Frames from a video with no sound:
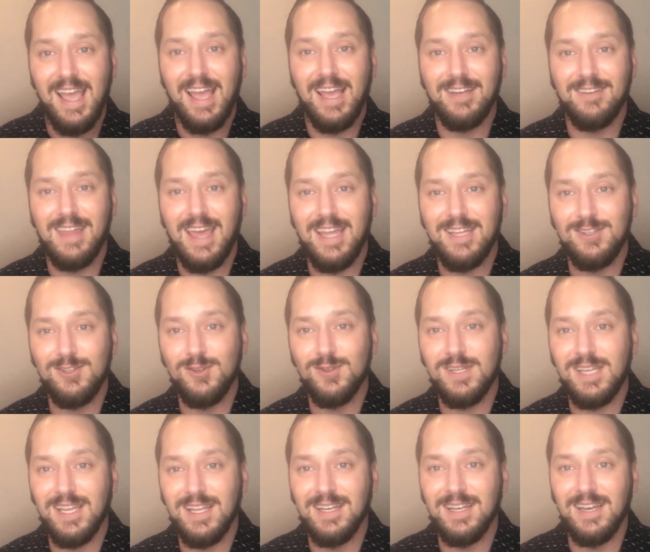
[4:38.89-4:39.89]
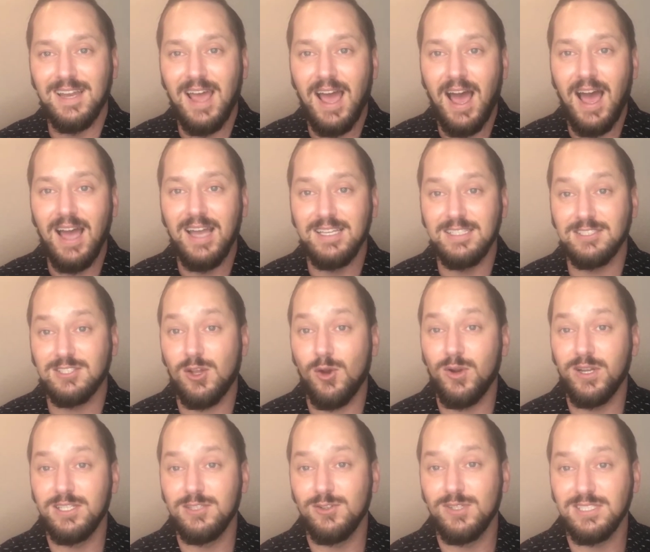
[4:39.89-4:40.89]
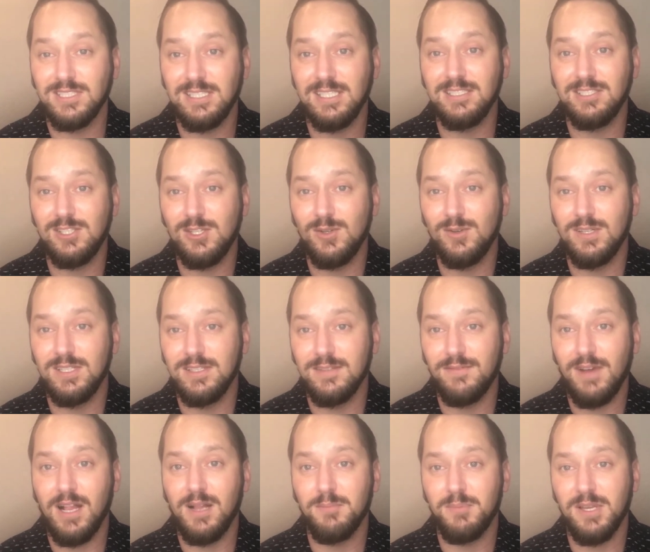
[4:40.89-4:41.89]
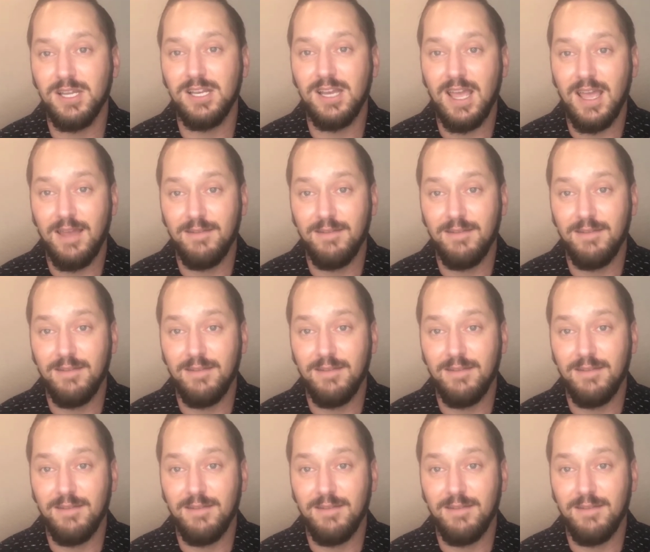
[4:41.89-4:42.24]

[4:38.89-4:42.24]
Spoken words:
and that you can is going to assist you in developing